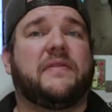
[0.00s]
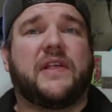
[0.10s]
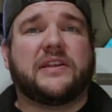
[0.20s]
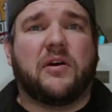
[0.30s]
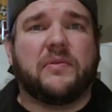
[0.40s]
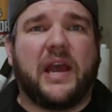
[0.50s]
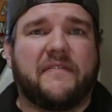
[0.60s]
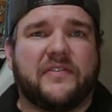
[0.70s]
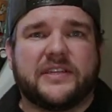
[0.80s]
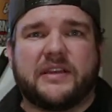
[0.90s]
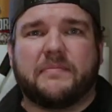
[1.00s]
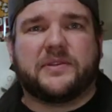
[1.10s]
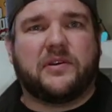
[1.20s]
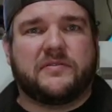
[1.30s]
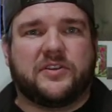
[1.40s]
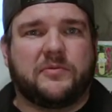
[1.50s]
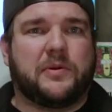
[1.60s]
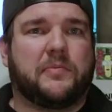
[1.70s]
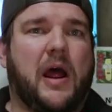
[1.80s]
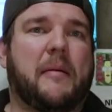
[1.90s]
That's all we got for this episode of Souped
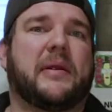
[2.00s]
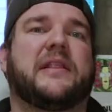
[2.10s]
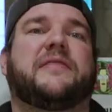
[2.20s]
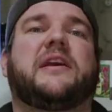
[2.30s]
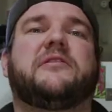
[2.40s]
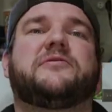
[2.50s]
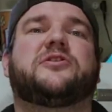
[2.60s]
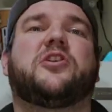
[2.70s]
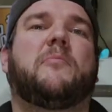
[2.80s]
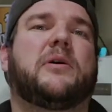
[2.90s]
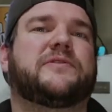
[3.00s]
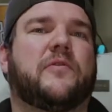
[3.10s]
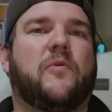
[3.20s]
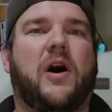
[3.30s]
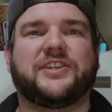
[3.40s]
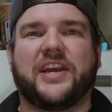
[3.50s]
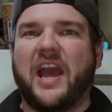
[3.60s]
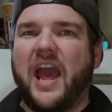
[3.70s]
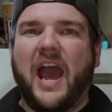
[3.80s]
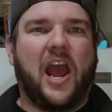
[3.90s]
Up Ramen. Thank you so much for watching.
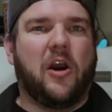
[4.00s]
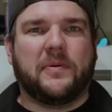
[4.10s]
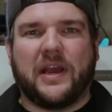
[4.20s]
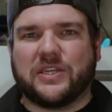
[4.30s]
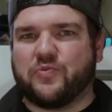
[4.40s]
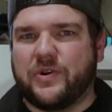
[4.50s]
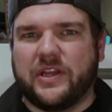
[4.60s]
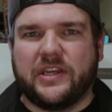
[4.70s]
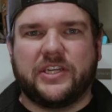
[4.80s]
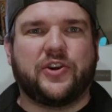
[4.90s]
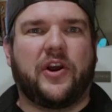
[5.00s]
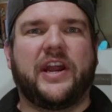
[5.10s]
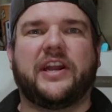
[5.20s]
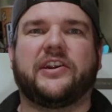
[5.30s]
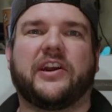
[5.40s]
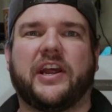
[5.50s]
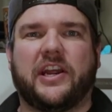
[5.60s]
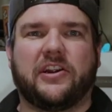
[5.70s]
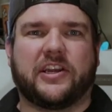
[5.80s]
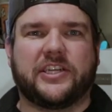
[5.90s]
I hope you guys really enjoyed it and you're gonna hit
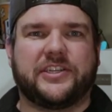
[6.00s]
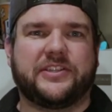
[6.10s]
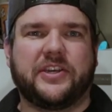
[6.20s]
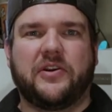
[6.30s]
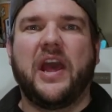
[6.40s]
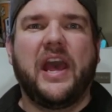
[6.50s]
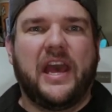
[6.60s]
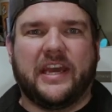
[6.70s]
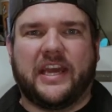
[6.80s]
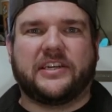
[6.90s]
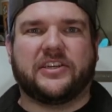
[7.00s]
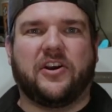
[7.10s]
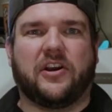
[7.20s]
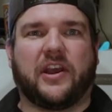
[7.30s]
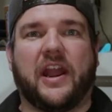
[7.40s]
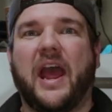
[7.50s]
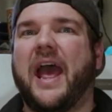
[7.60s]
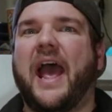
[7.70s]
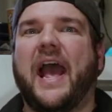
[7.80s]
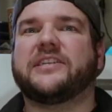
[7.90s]
your kitchen soon and get to cooking.
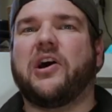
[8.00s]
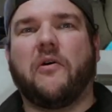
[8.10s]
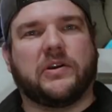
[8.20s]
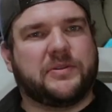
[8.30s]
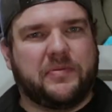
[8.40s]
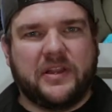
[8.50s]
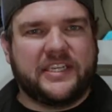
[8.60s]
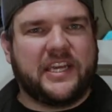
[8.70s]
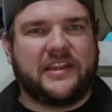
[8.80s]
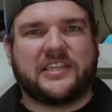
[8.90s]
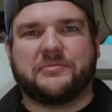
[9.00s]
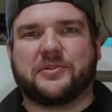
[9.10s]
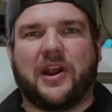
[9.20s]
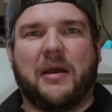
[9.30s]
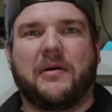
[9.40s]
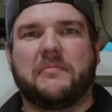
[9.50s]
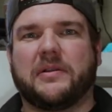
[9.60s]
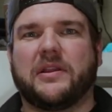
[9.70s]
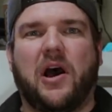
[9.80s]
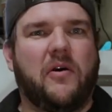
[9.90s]
As always, please hit that subscribe button
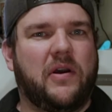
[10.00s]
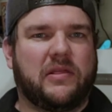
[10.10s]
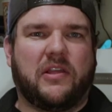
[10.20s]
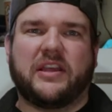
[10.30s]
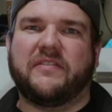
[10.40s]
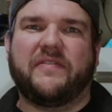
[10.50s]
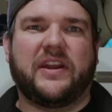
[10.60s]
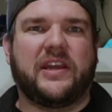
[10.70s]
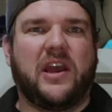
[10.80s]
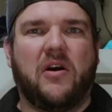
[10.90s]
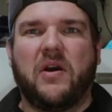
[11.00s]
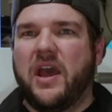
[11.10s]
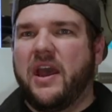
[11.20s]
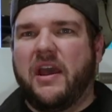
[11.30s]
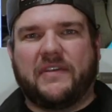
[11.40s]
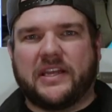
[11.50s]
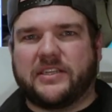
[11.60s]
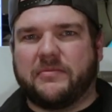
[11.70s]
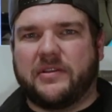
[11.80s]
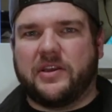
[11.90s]
below and like the video. If that's
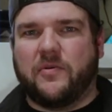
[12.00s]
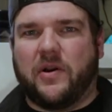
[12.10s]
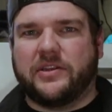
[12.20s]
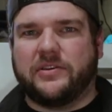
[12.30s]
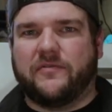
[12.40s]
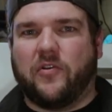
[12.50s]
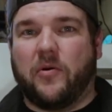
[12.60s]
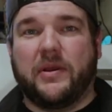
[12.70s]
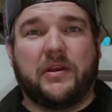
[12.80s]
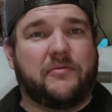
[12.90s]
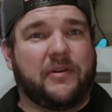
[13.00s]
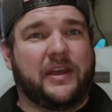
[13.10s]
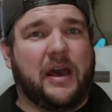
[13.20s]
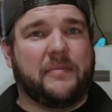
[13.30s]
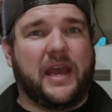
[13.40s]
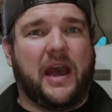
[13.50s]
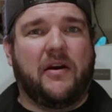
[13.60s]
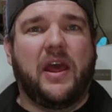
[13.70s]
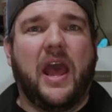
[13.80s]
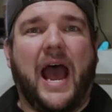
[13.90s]
something that you wanna do for me, it'd really help me
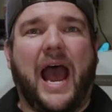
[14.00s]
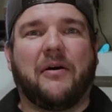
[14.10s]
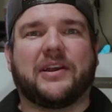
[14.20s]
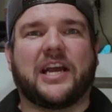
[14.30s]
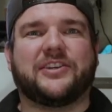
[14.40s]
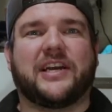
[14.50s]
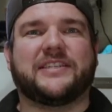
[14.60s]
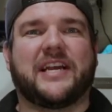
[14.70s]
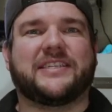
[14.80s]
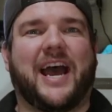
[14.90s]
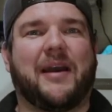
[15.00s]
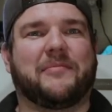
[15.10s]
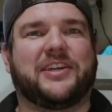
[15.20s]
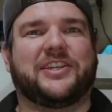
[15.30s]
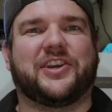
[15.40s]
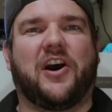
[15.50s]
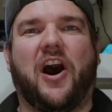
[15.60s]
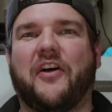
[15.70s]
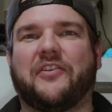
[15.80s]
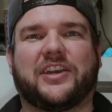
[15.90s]
out. I will catch you guys next time and teach you
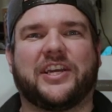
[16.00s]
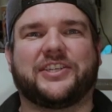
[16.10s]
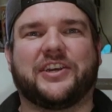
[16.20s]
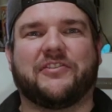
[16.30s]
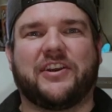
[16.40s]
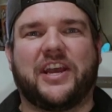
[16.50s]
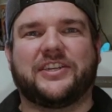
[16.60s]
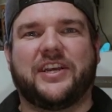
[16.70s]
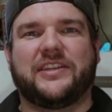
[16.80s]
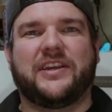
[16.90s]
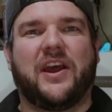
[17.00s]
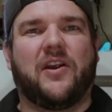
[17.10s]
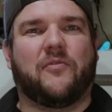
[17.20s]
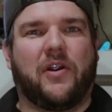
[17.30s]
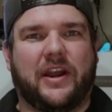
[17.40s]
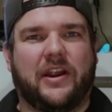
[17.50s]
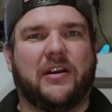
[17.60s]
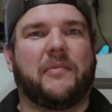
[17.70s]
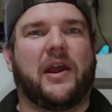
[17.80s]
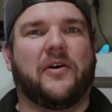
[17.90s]
other kitchen creations right here
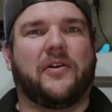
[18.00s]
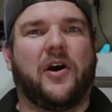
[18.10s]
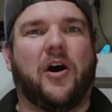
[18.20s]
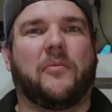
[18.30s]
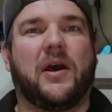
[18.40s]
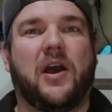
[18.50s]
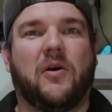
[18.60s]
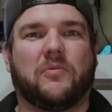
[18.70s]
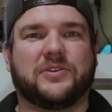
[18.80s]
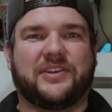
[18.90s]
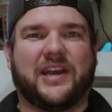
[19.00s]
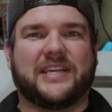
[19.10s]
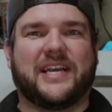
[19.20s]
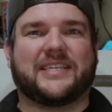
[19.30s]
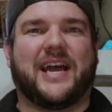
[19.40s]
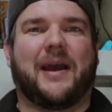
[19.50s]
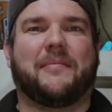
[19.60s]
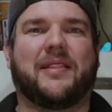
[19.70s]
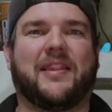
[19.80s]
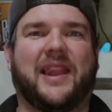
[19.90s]
in my own home. We'll see you guys next time.
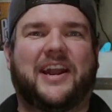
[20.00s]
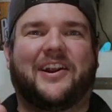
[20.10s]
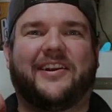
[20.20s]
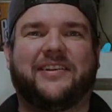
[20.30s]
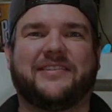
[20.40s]
Later.